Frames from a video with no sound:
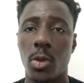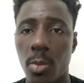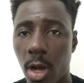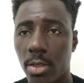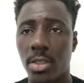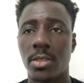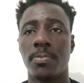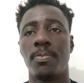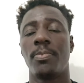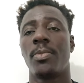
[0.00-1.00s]
so much.
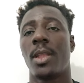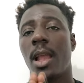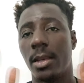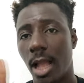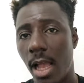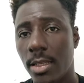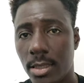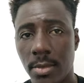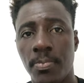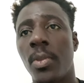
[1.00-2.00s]
And
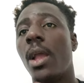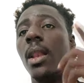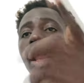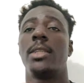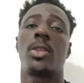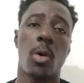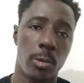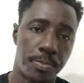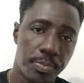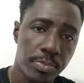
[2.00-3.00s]
guys, let's go.